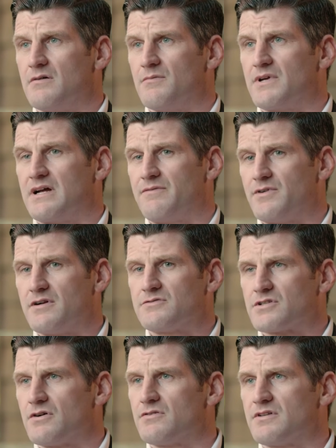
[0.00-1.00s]
But I thought I
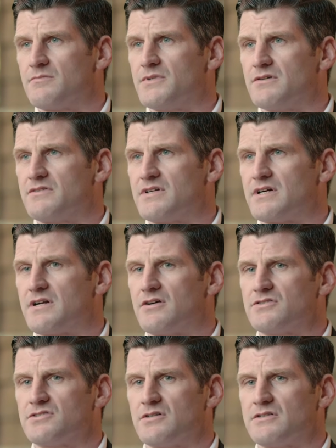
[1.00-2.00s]
was called to the military, and
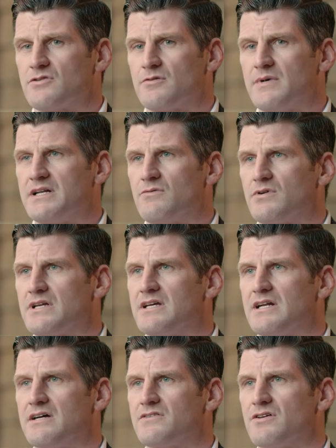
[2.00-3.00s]
also I told him I didn't want to
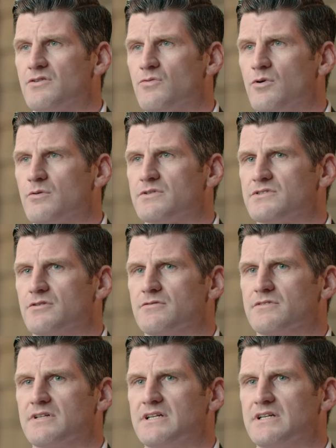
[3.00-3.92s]
get out until the war was over.